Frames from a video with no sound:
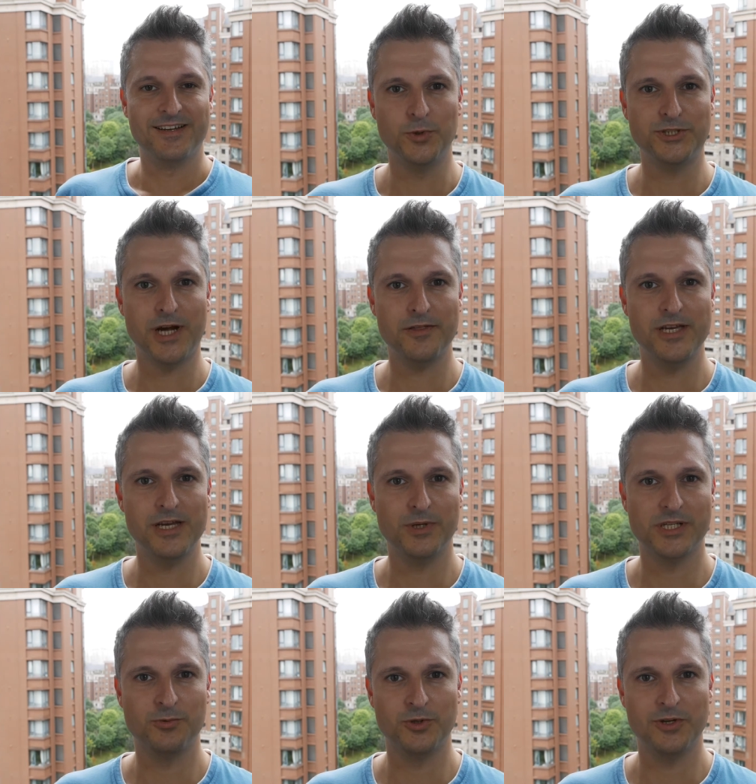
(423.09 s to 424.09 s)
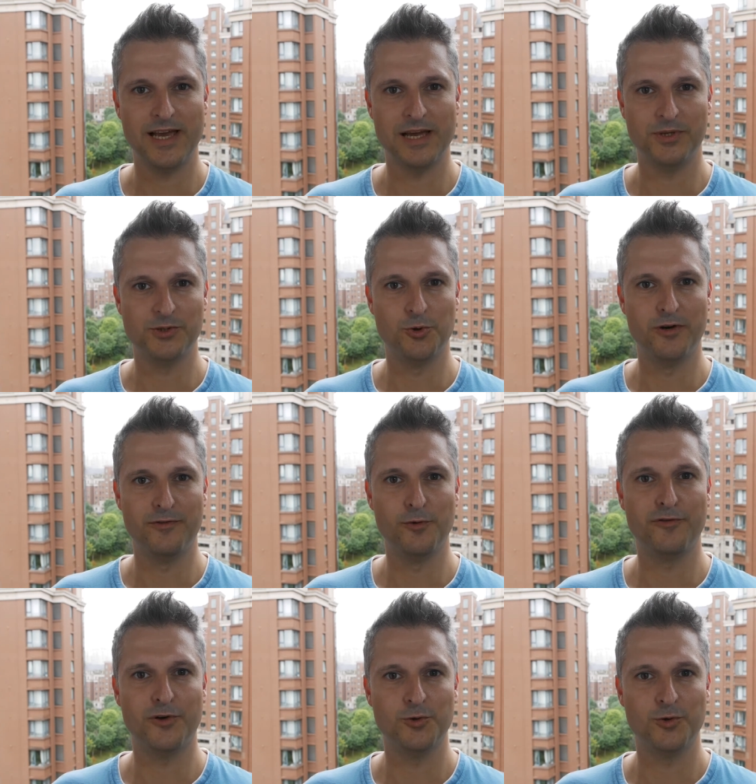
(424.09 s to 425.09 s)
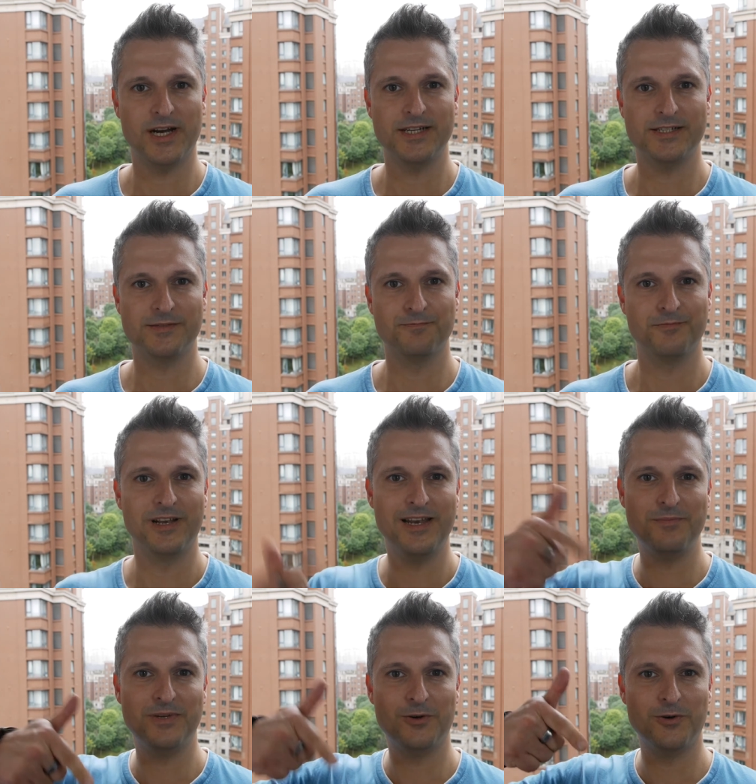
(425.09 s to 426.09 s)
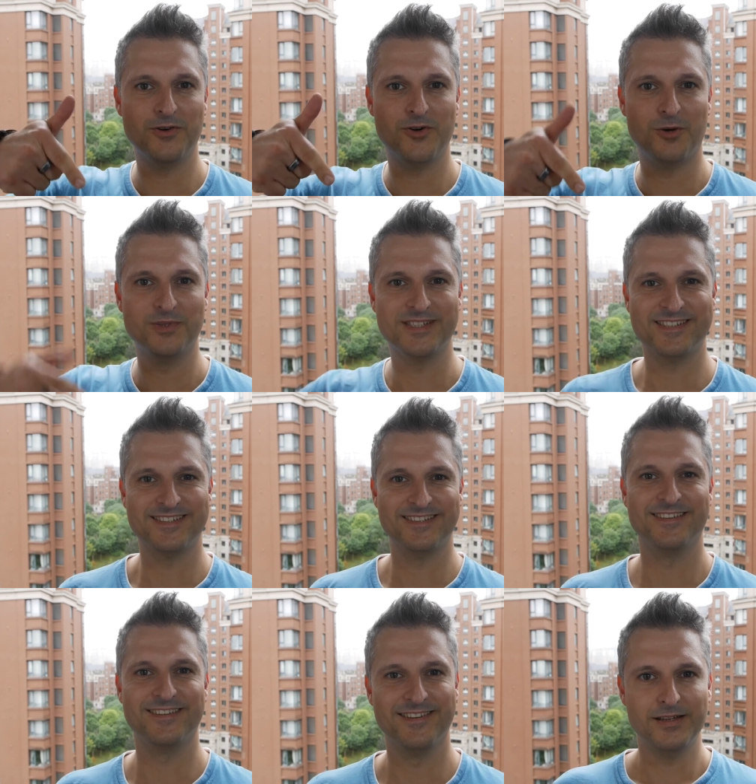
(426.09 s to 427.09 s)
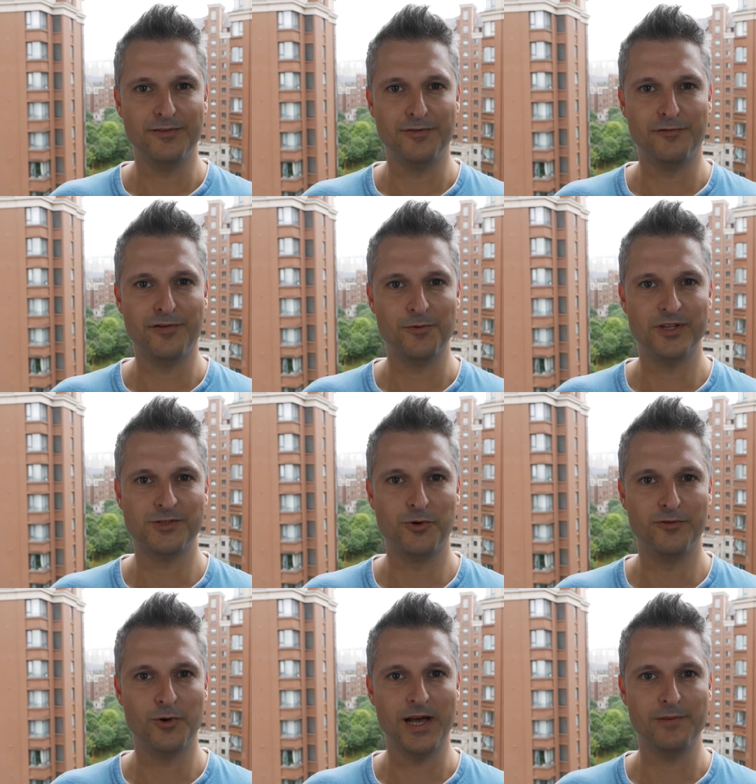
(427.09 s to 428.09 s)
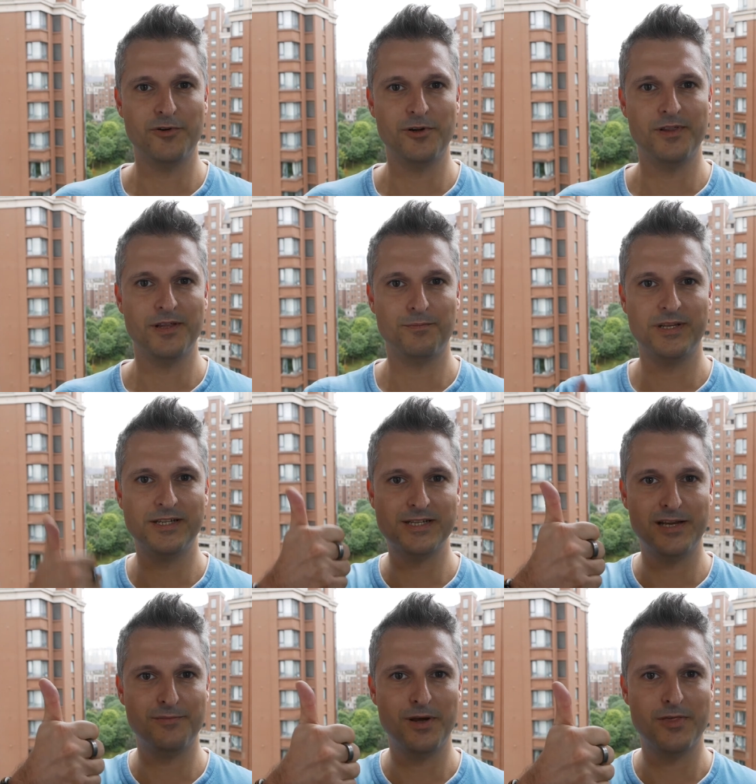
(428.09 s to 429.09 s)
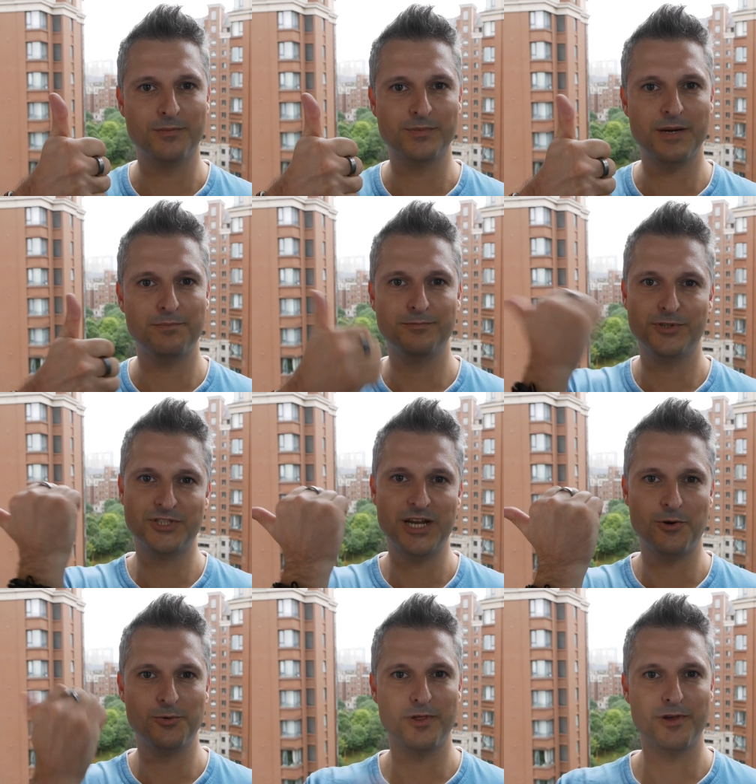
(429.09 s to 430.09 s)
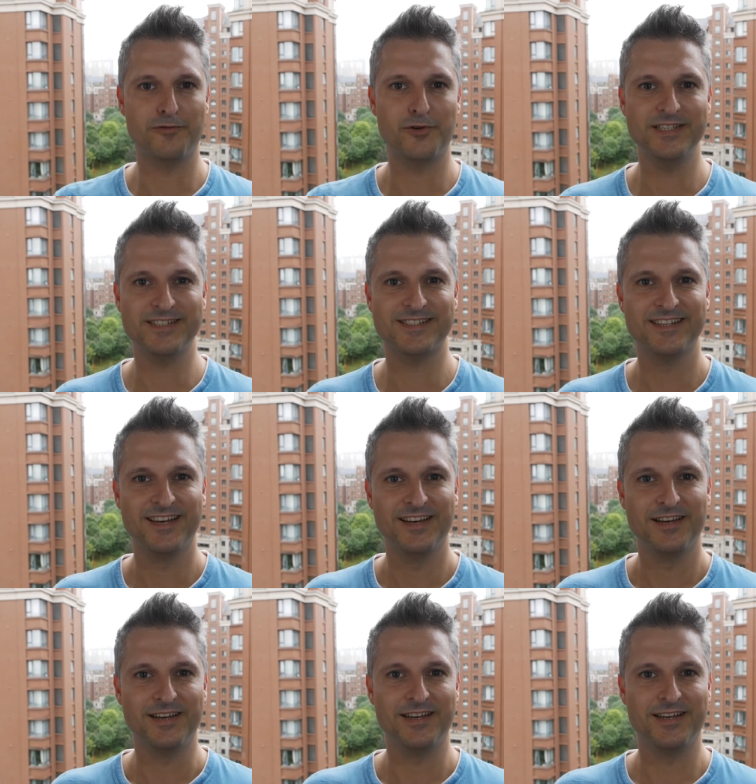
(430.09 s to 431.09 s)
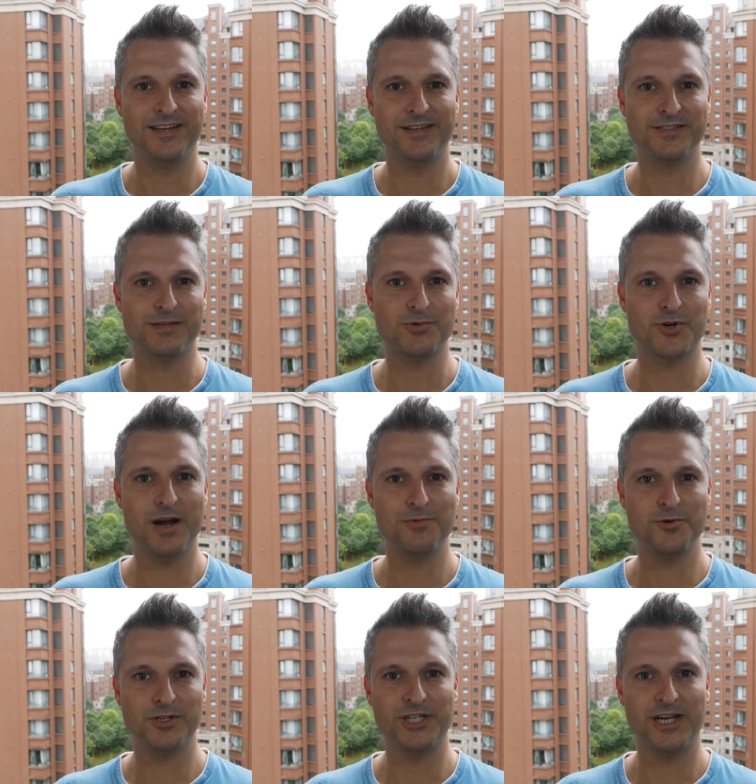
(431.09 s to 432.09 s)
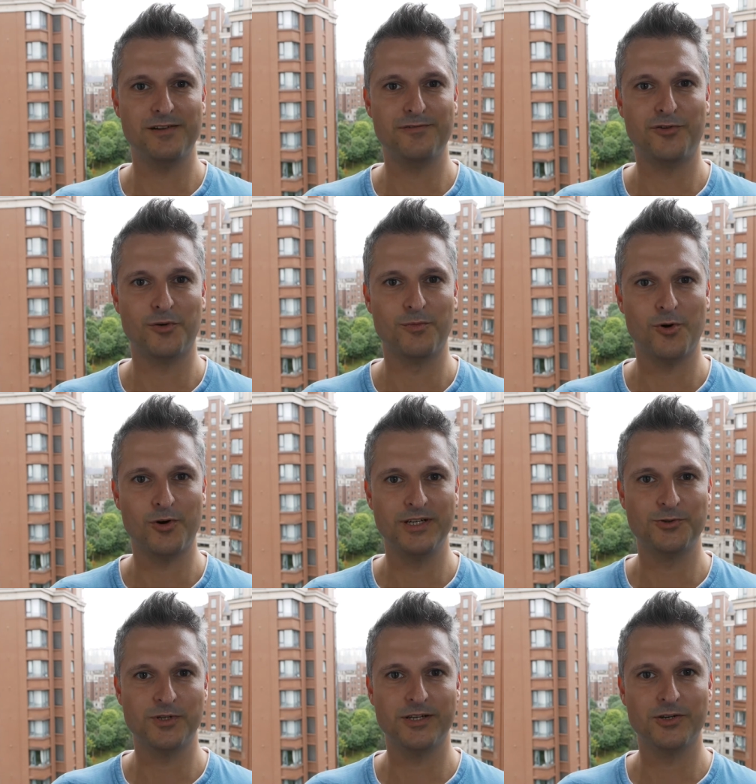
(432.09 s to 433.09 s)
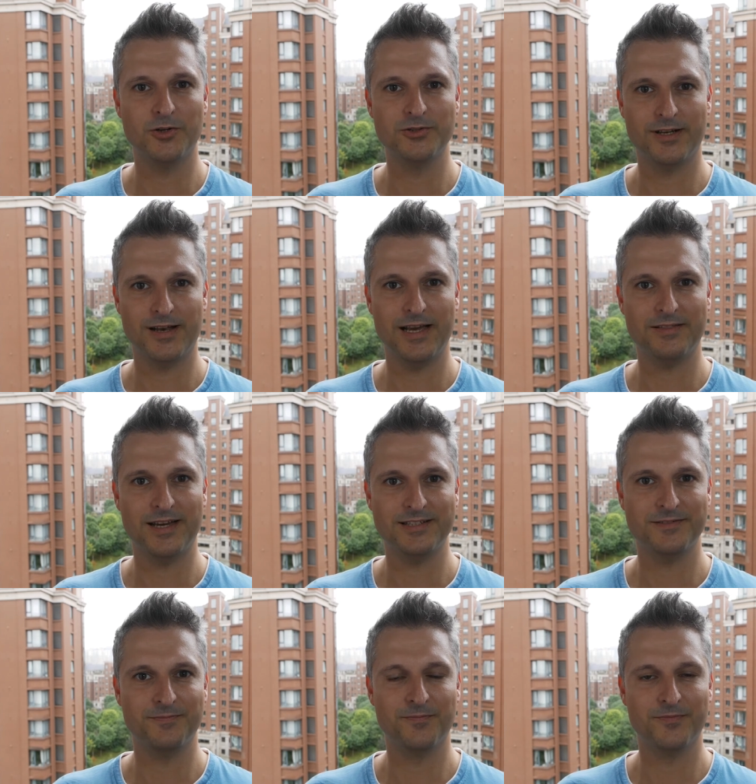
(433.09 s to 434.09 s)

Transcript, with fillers: Which other earbuds would you like me to review for you guys? Let me know in the comments. If you found this review helpful, then please leave me a thumbs up, share it with your friends, and subscribe to the channel for more interesting content like that.